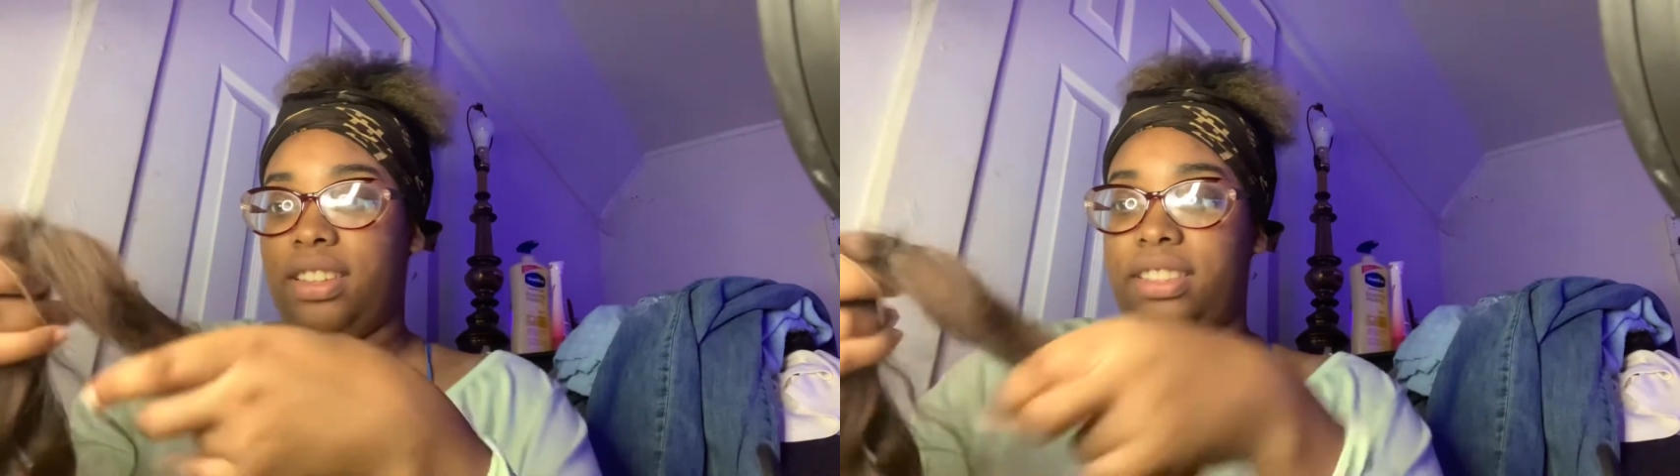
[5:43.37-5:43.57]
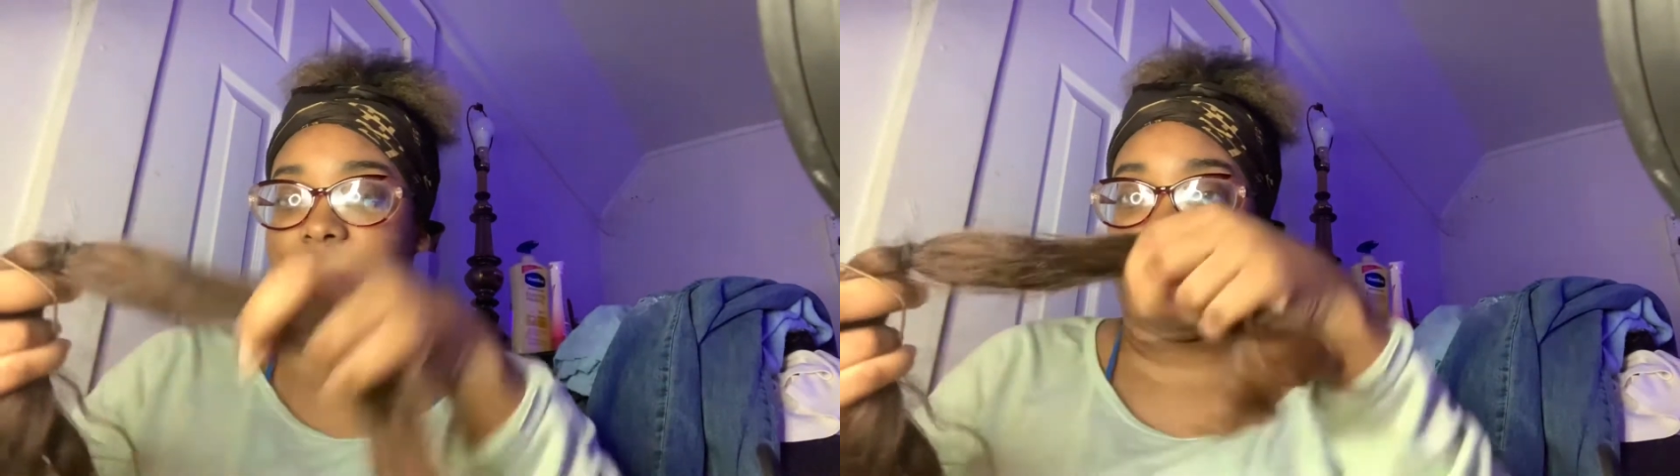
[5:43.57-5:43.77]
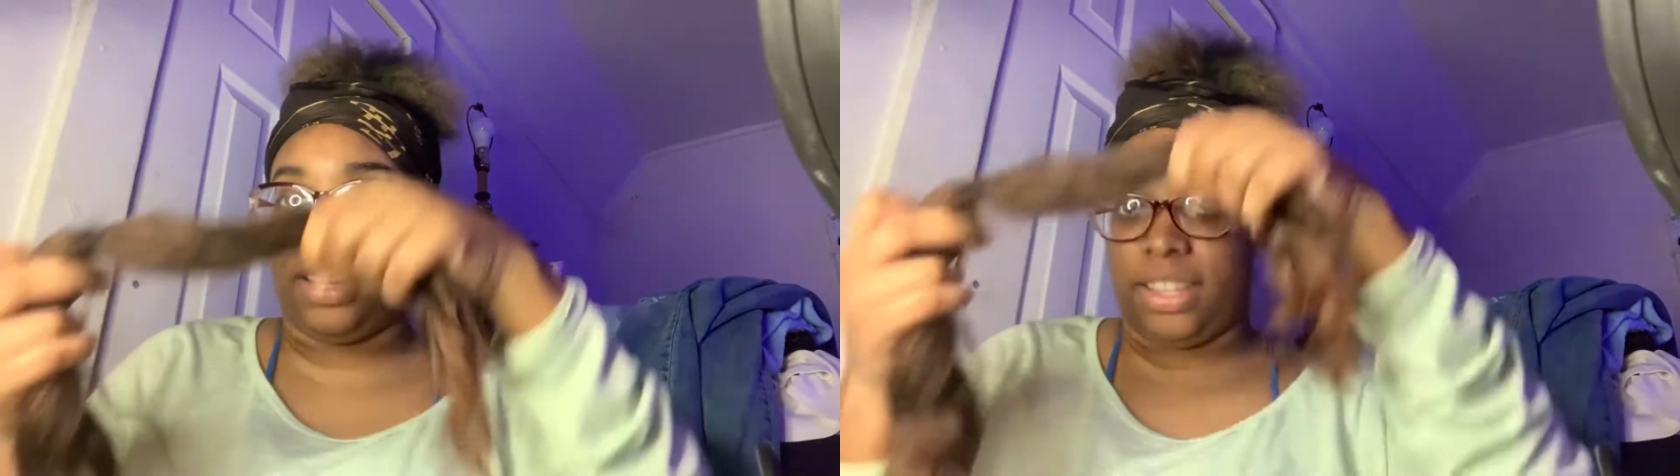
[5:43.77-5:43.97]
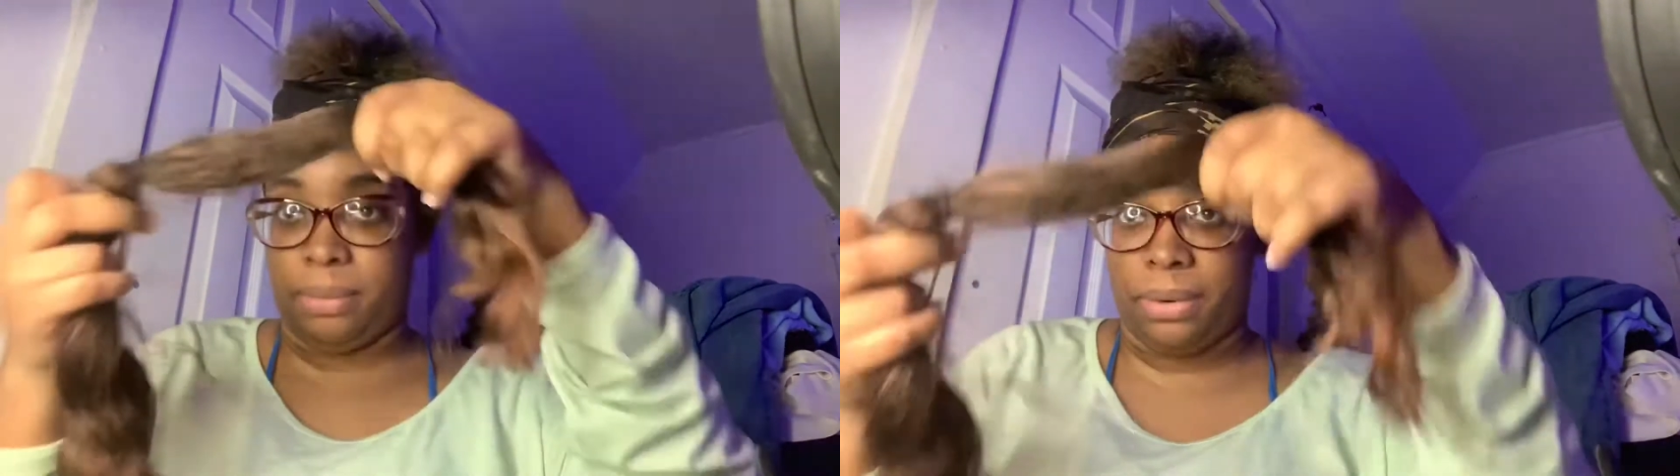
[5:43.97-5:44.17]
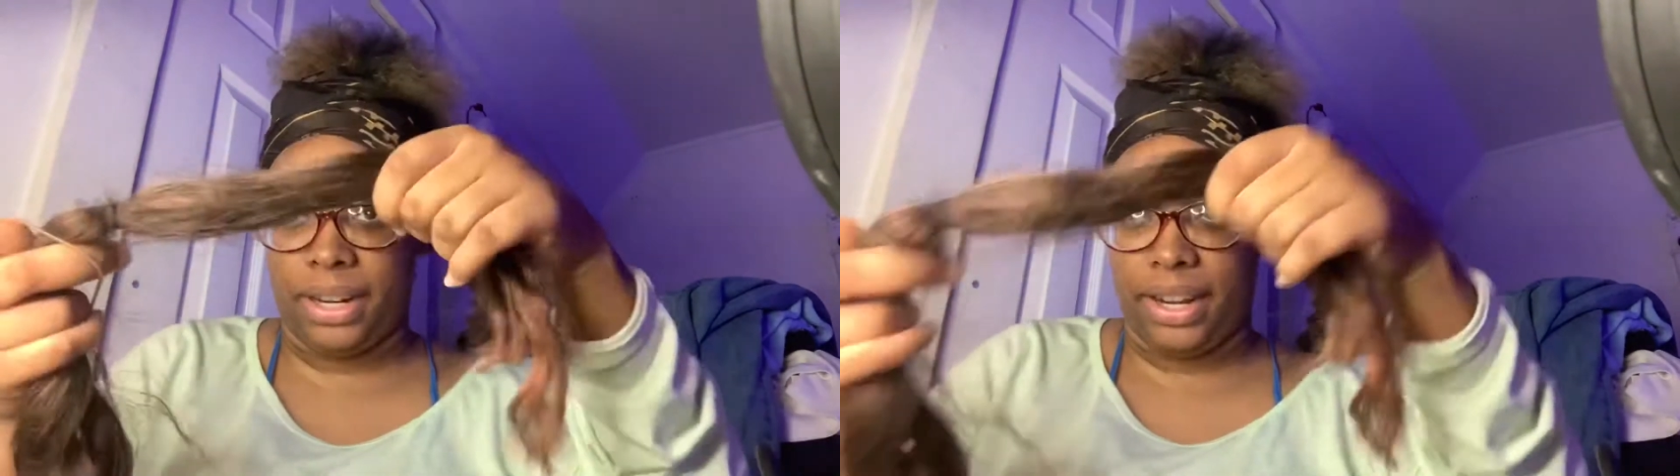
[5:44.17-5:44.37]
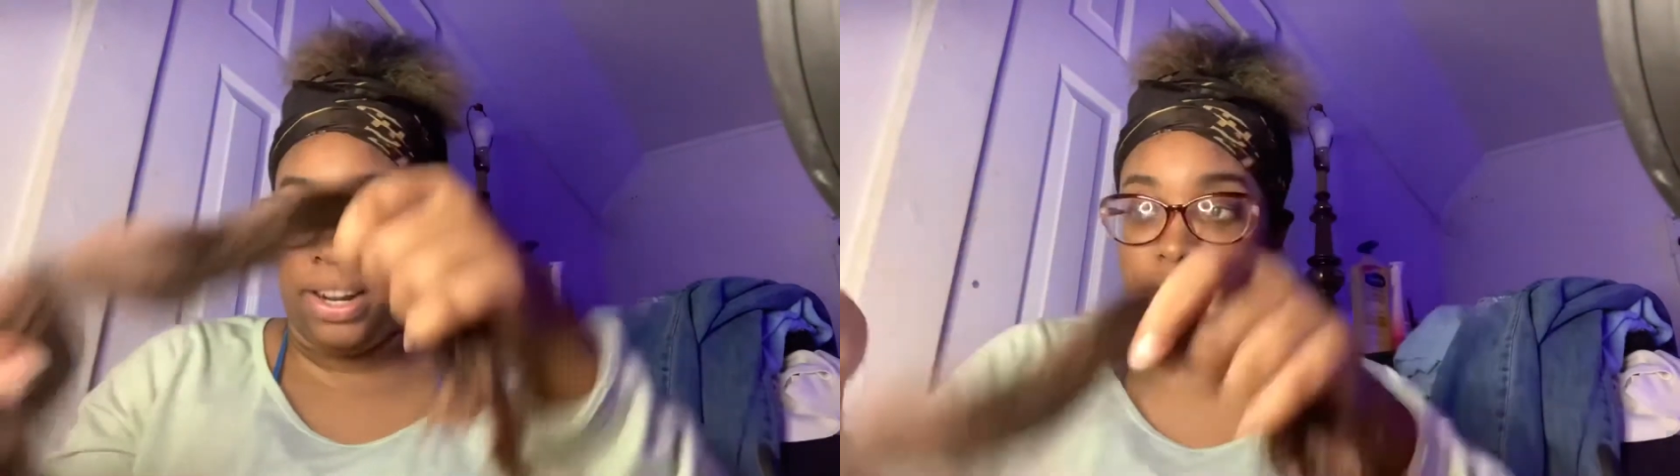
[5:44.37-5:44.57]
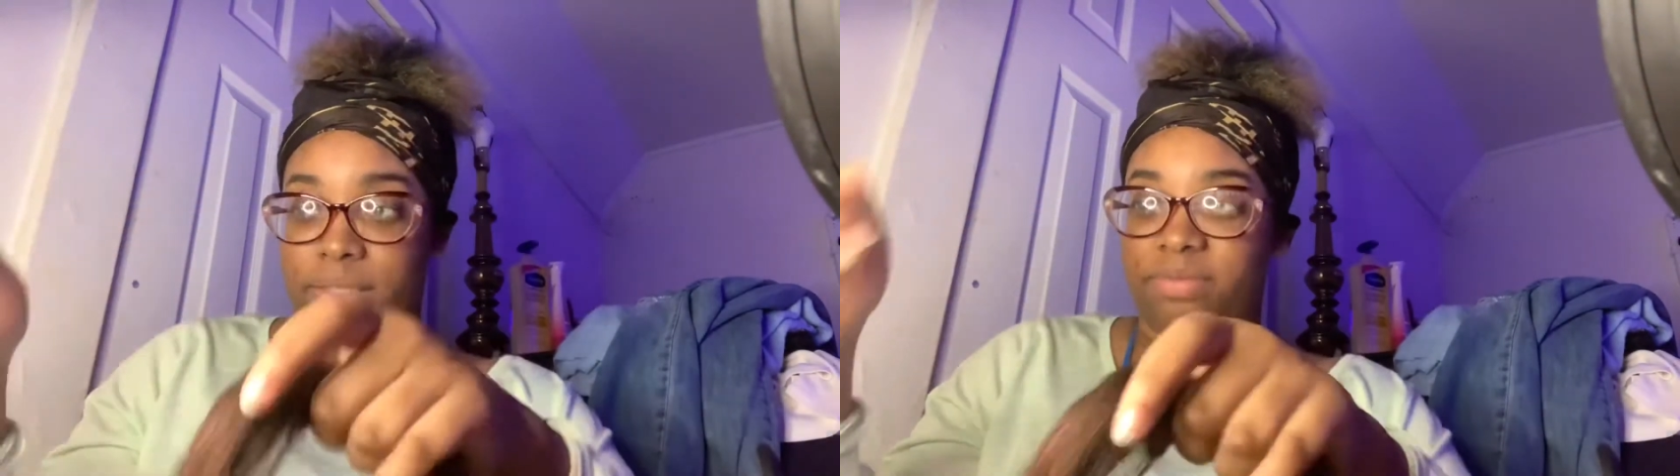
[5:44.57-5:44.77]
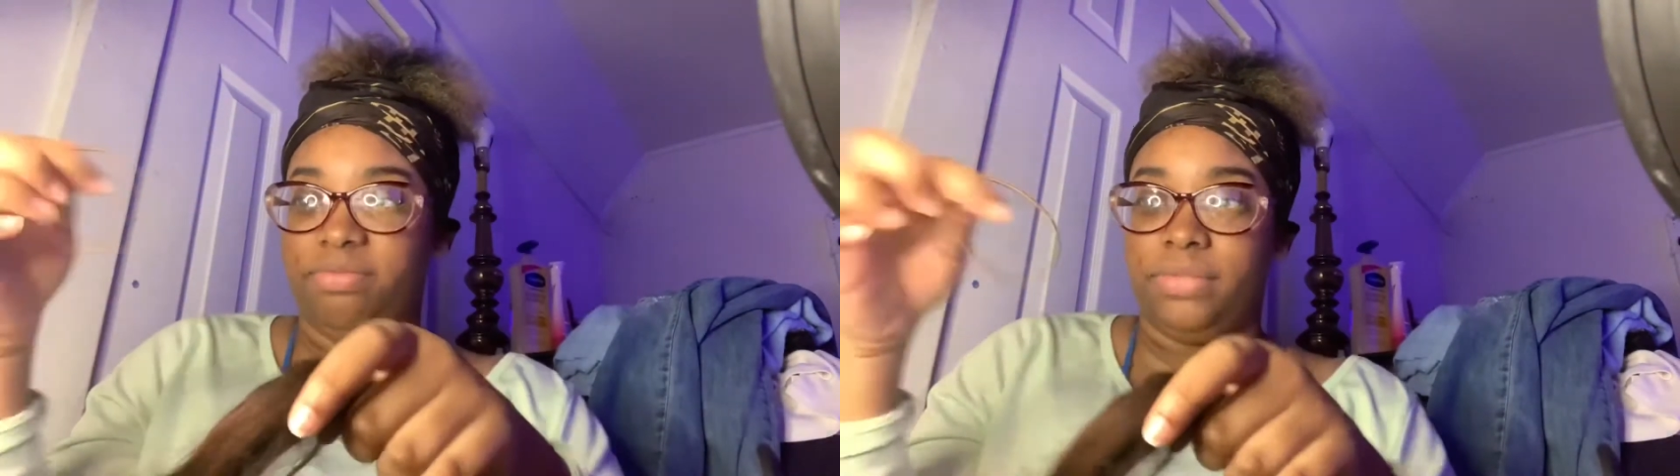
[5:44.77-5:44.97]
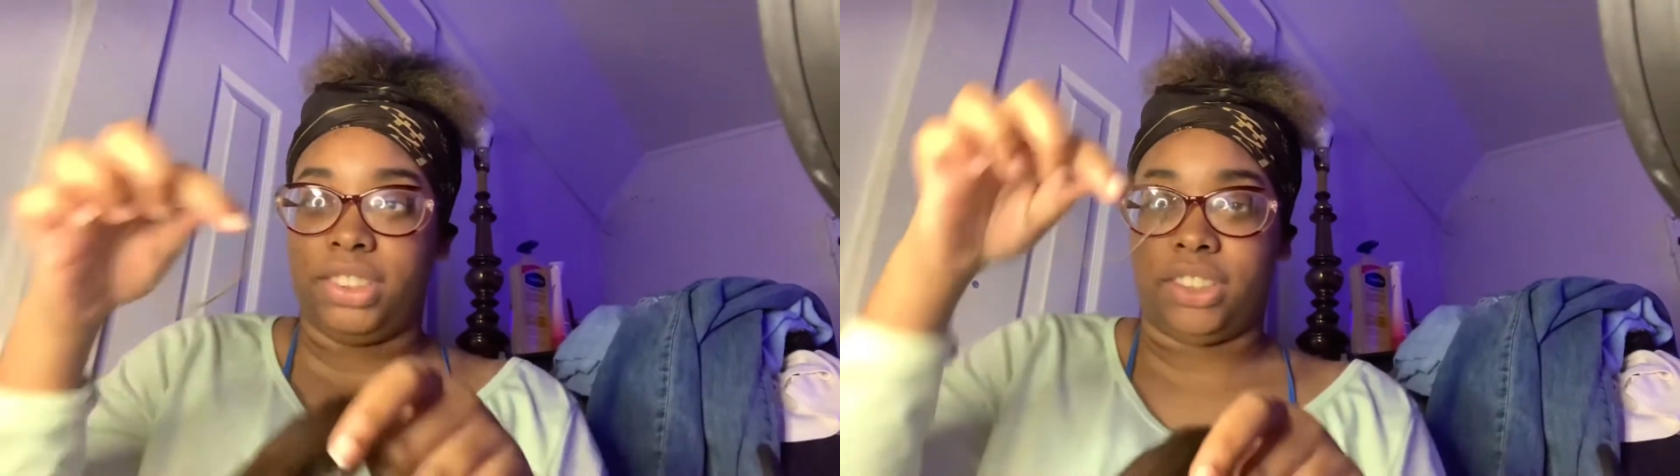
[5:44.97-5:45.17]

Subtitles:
okay, the braiding hair. So